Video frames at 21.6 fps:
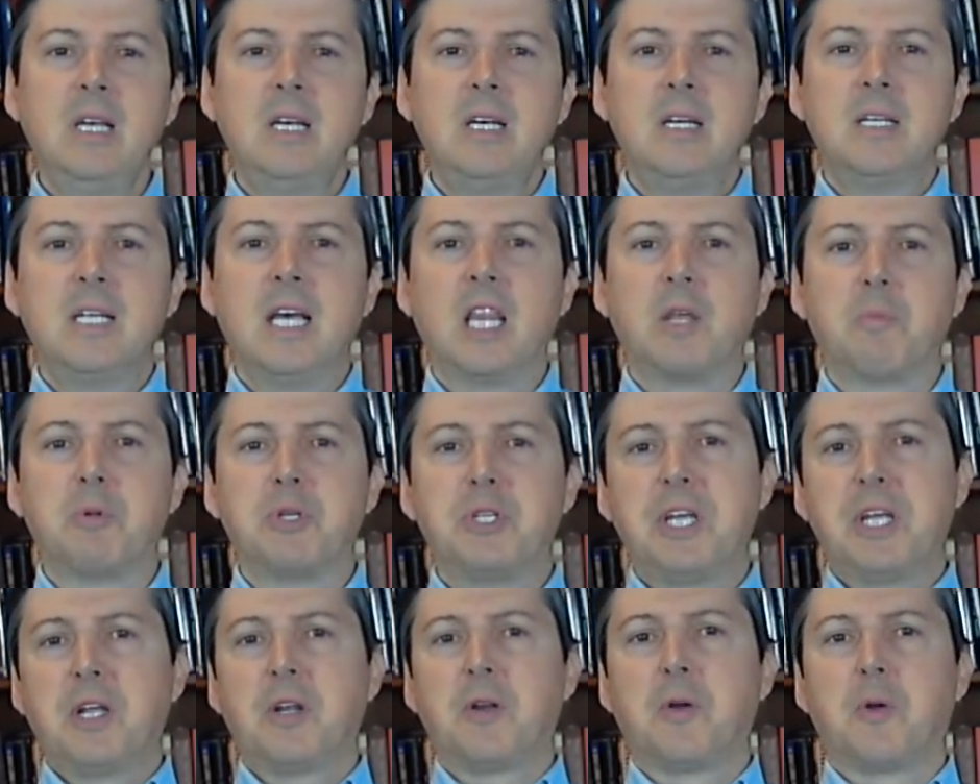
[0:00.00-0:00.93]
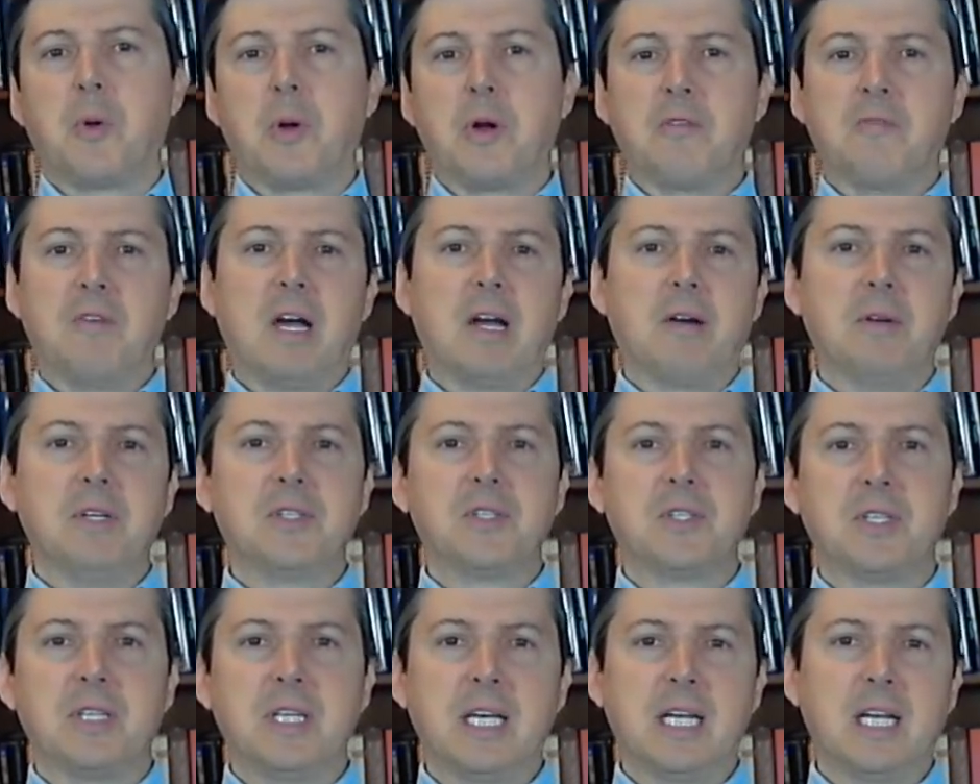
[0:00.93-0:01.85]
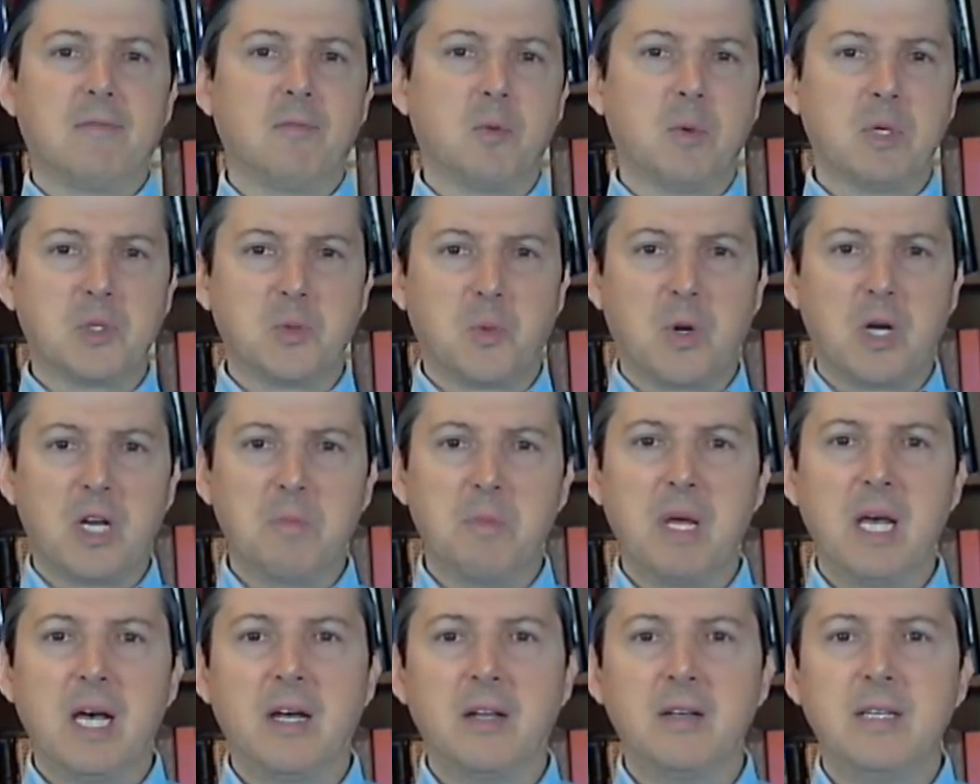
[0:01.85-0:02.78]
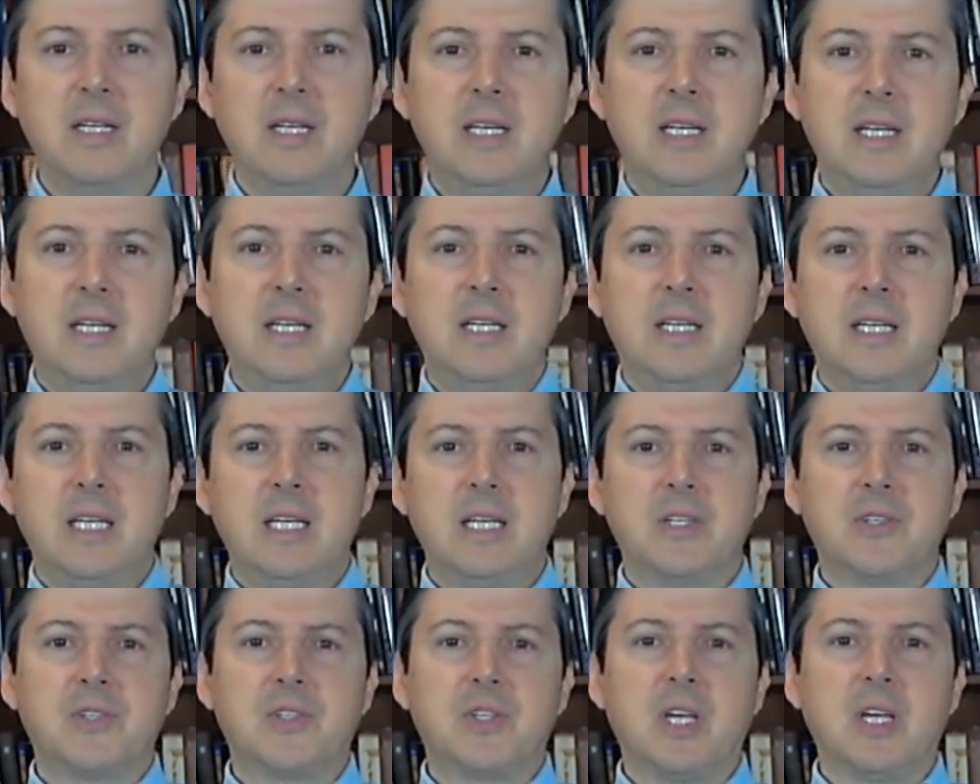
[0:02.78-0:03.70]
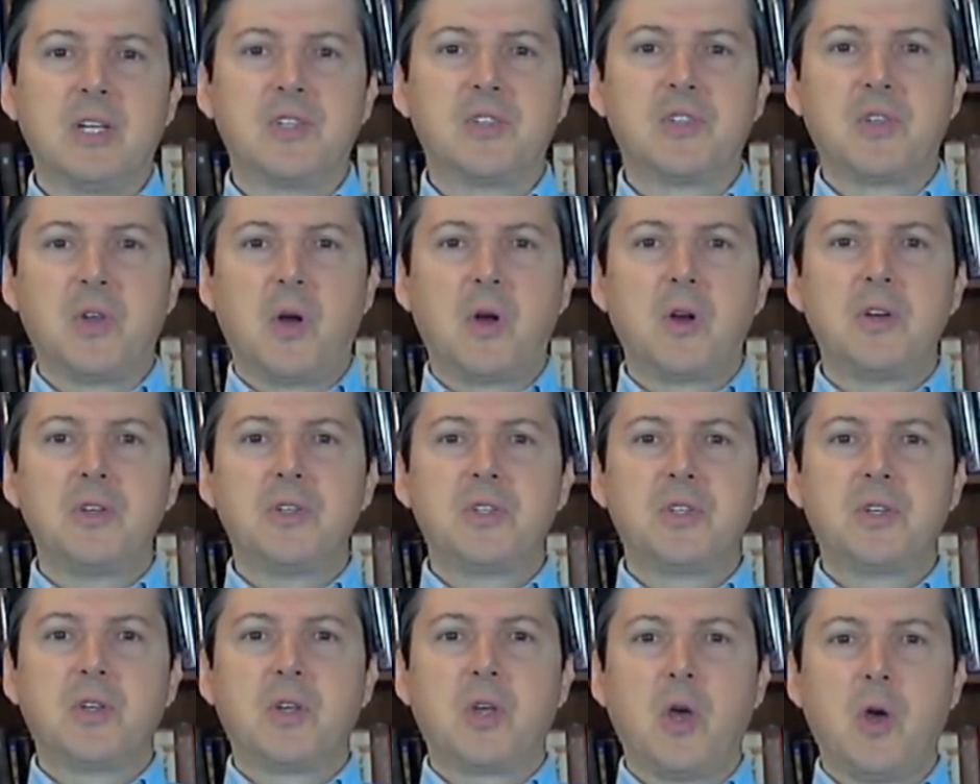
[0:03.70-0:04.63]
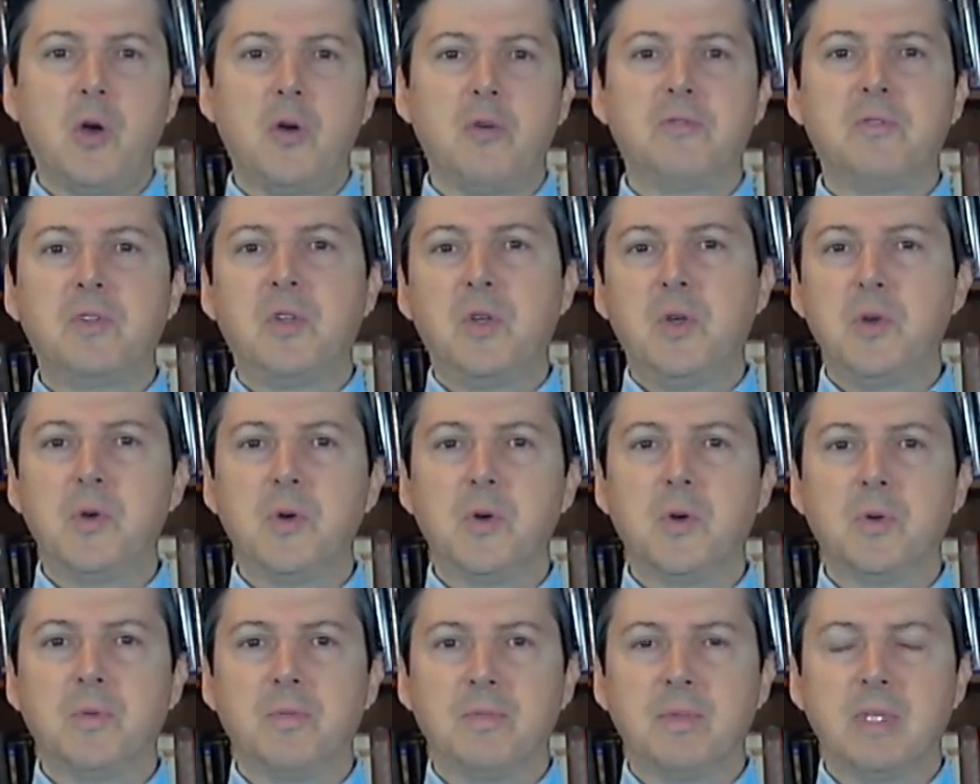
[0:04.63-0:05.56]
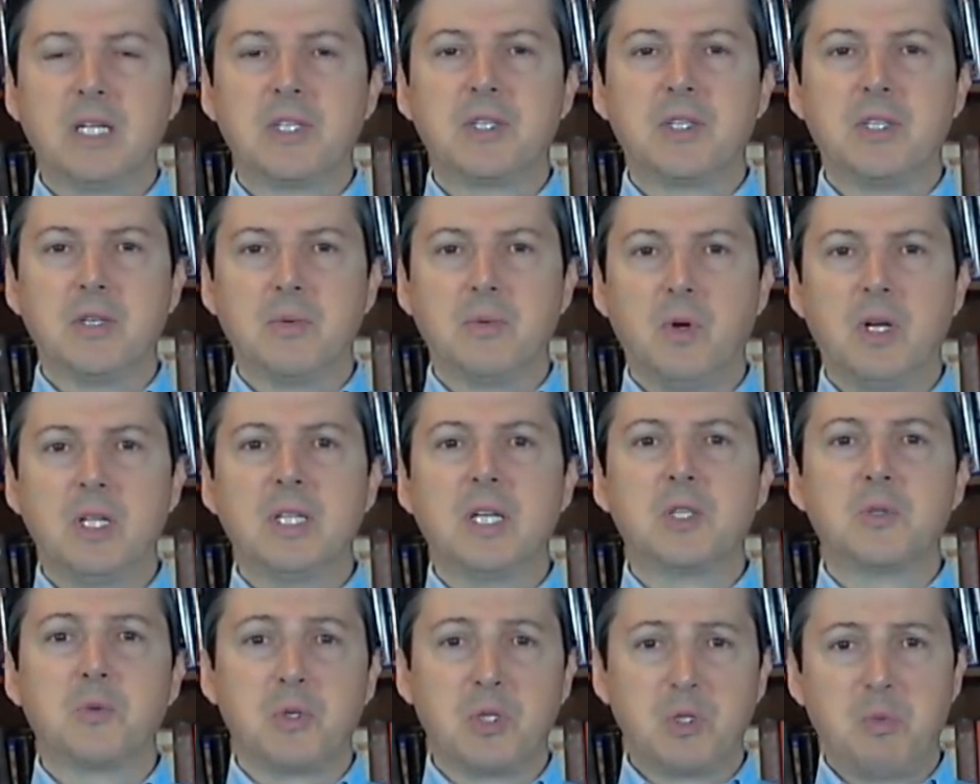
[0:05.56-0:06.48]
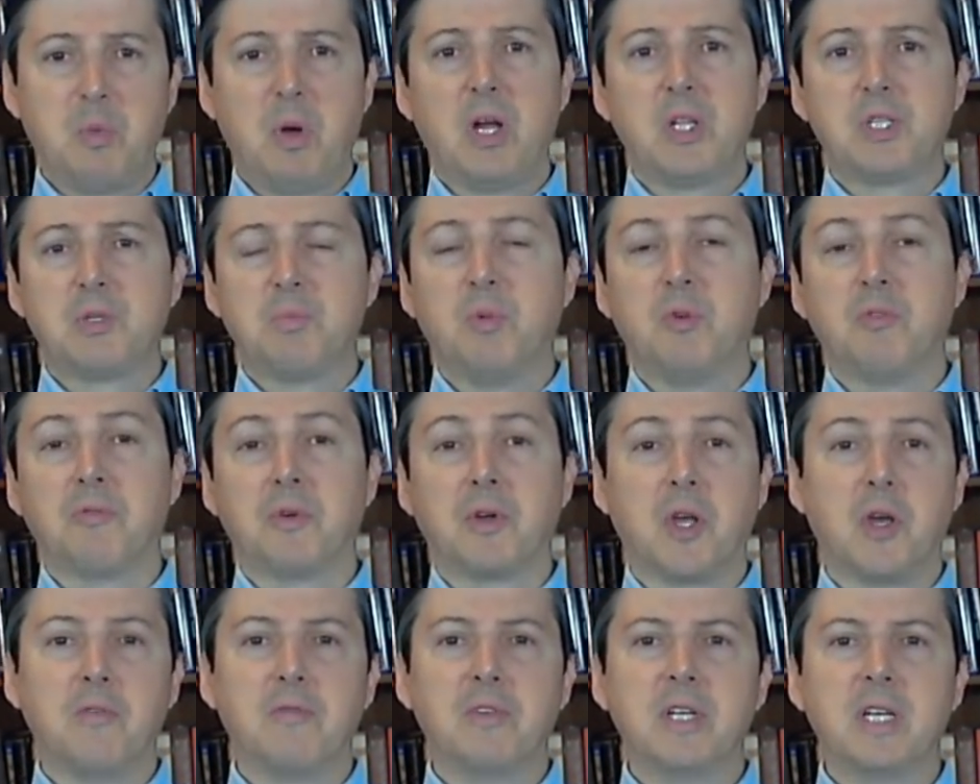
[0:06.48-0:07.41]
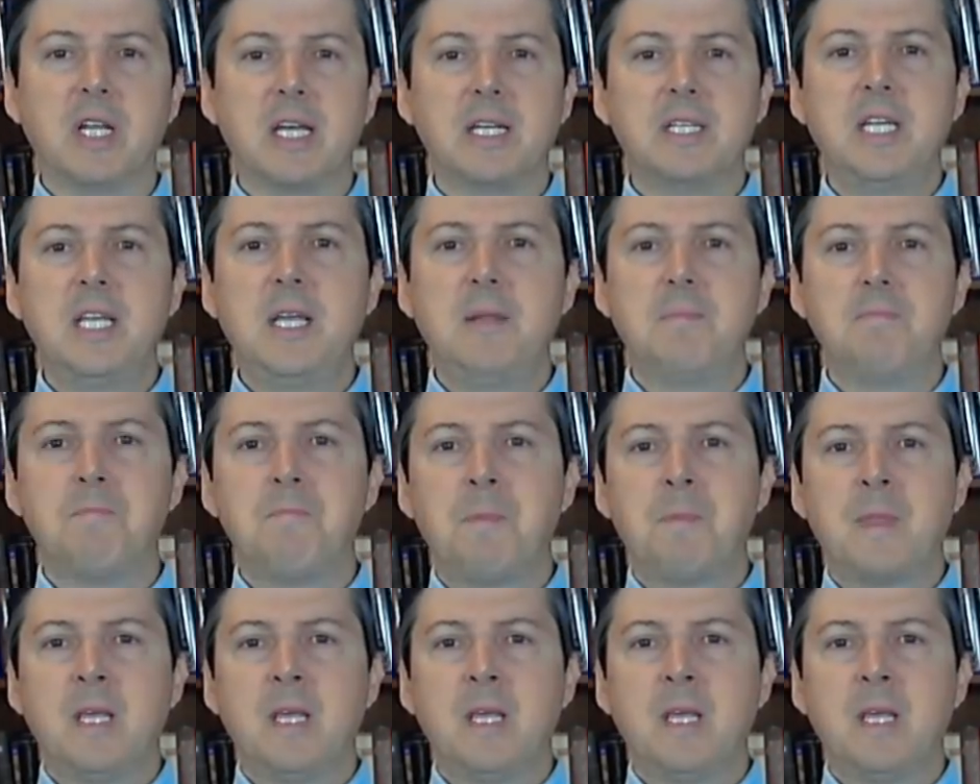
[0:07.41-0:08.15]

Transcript: Now, the particular coronavirus that everyone's worried about is SARS-CoV-2. That's the one that's responsible for COVID-19.